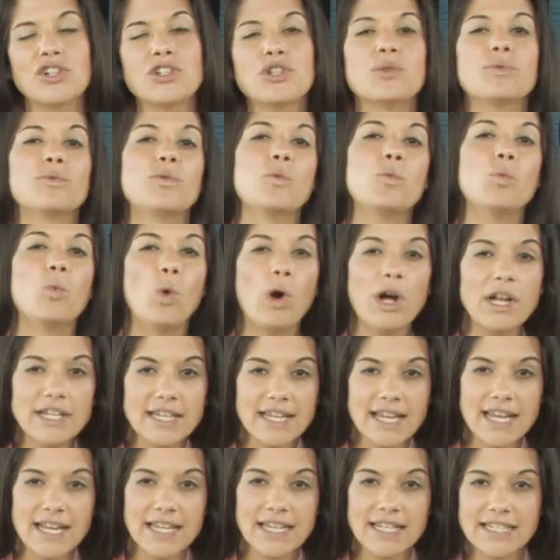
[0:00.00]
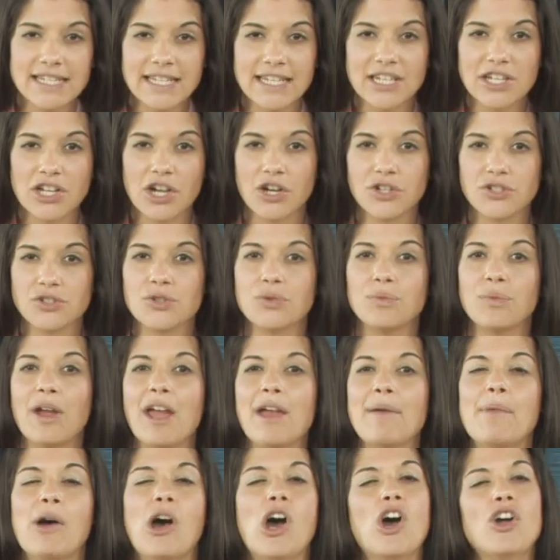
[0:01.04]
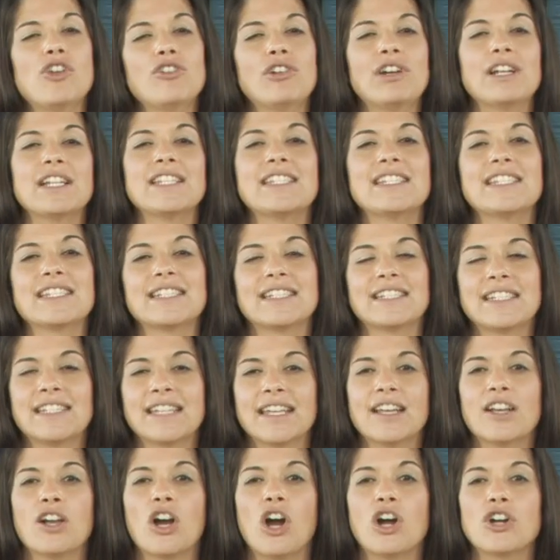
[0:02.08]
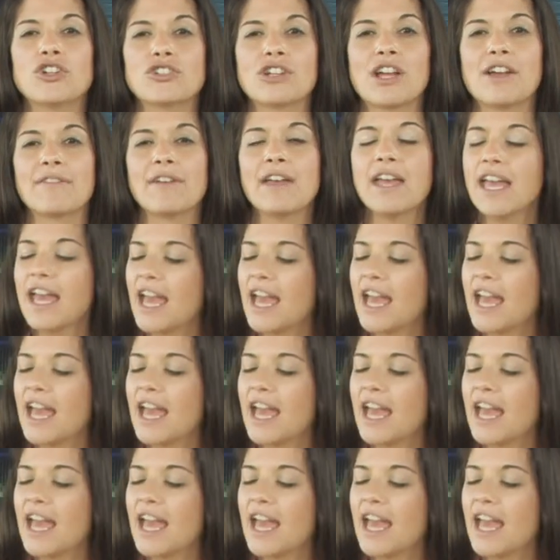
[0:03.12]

You have one gig of D D R two RAM, one hundred sixty gig hard drive,